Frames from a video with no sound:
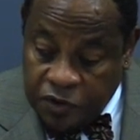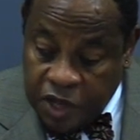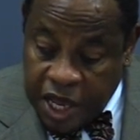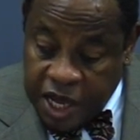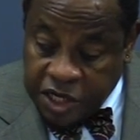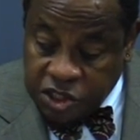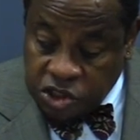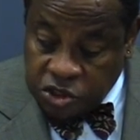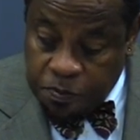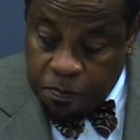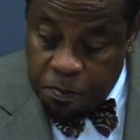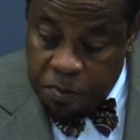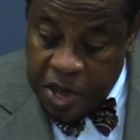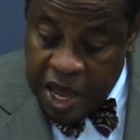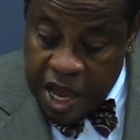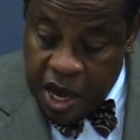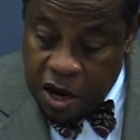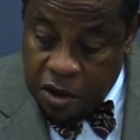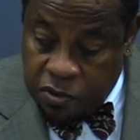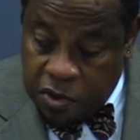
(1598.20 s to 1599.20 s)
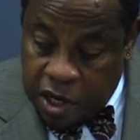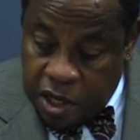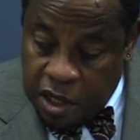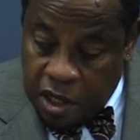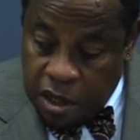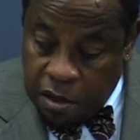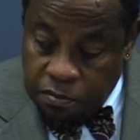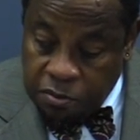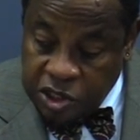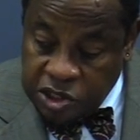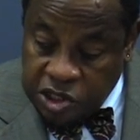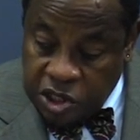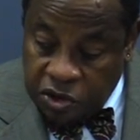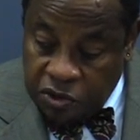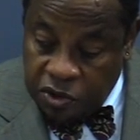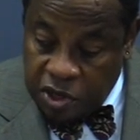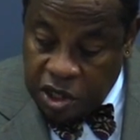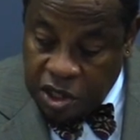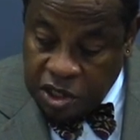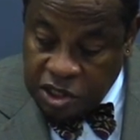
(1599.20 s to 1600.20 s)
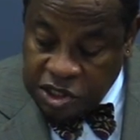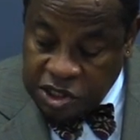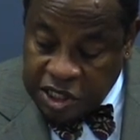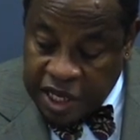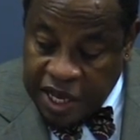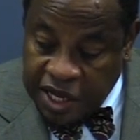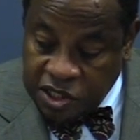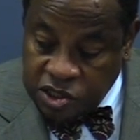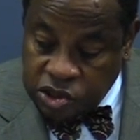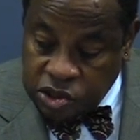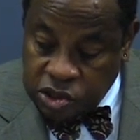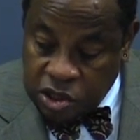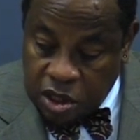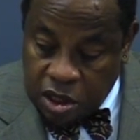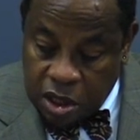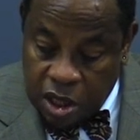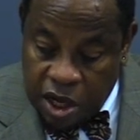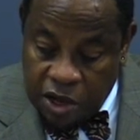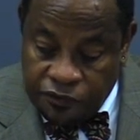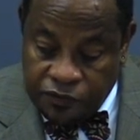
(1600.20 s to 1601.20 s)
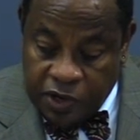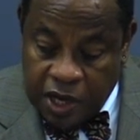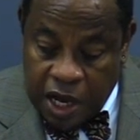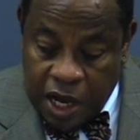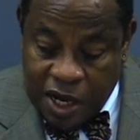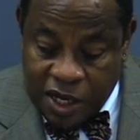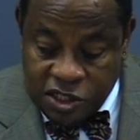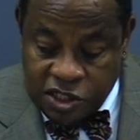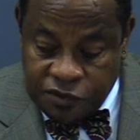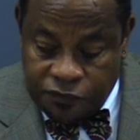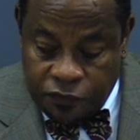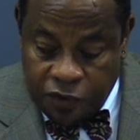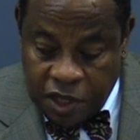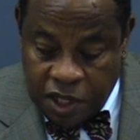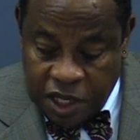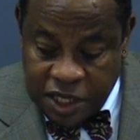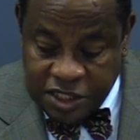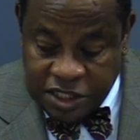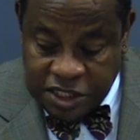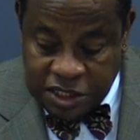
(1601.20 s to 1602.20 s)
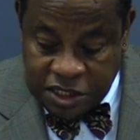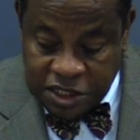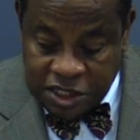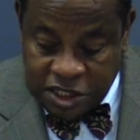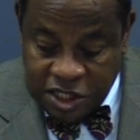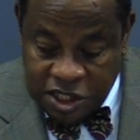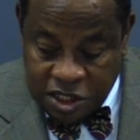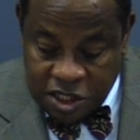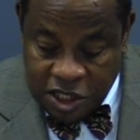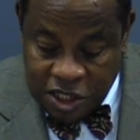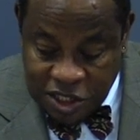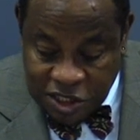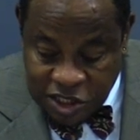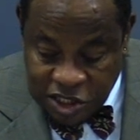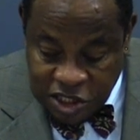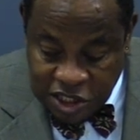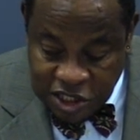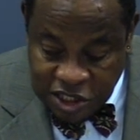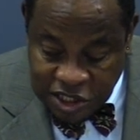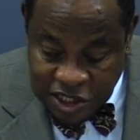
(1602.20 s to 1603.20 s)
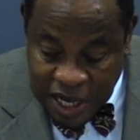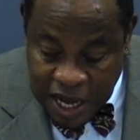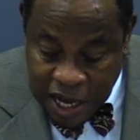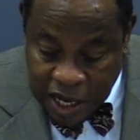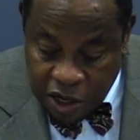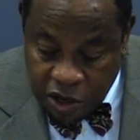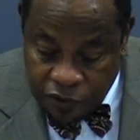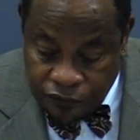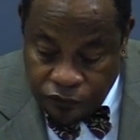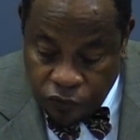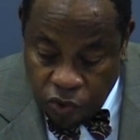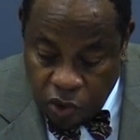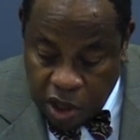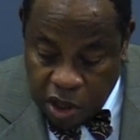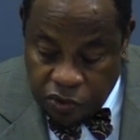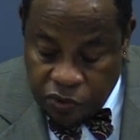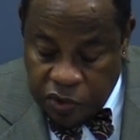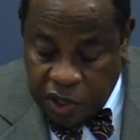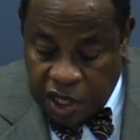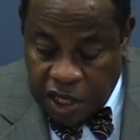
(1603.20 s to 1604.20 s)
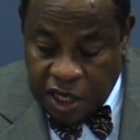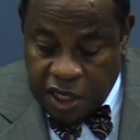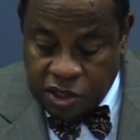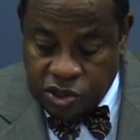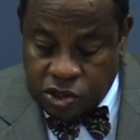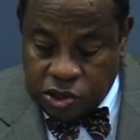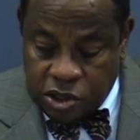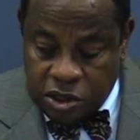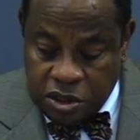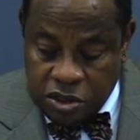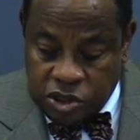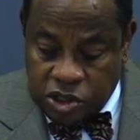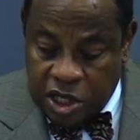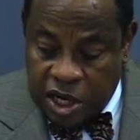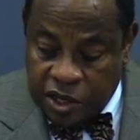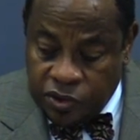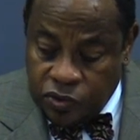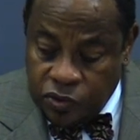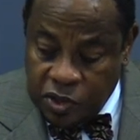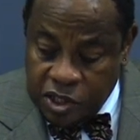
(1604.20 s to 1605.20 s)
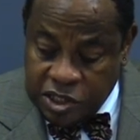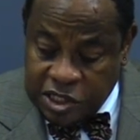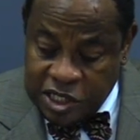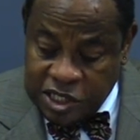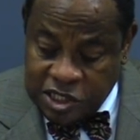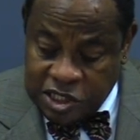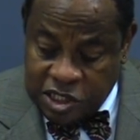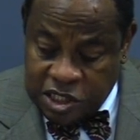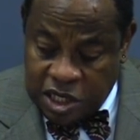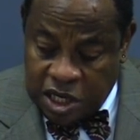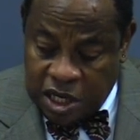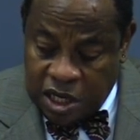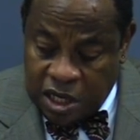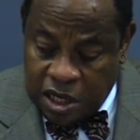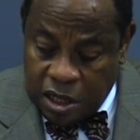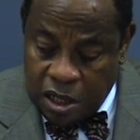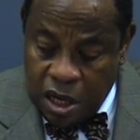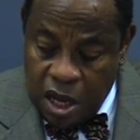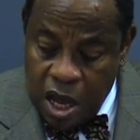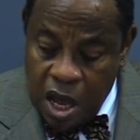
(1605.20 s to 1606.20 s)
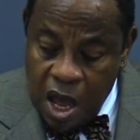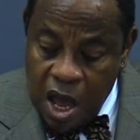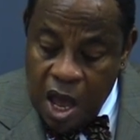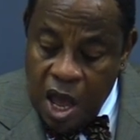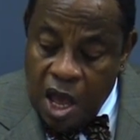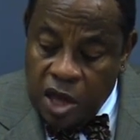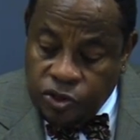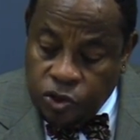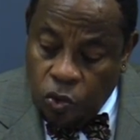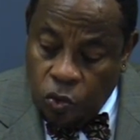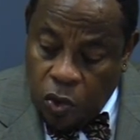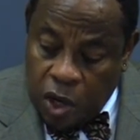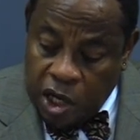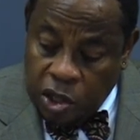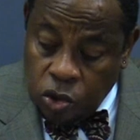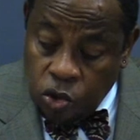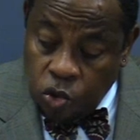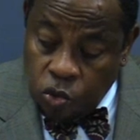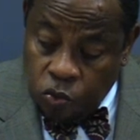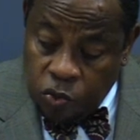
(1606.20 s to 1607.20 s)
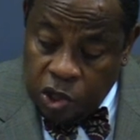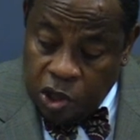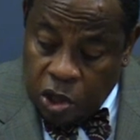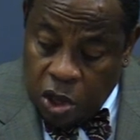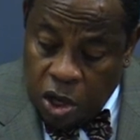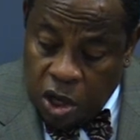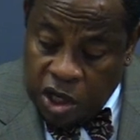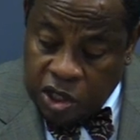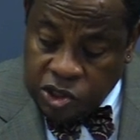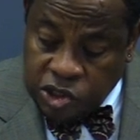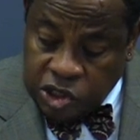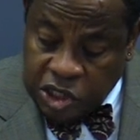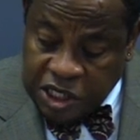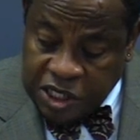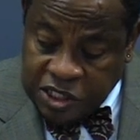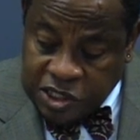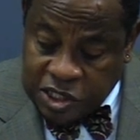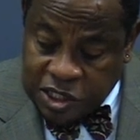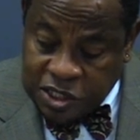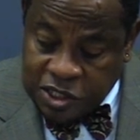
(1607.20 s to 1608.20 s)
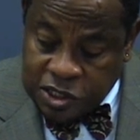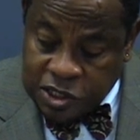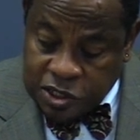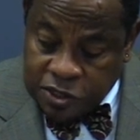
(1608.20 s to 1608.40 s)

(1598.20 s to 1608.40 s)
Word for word: flesh bearing materialization of God's felicitous desire for creation, John 3.16, the one whom we call Jesus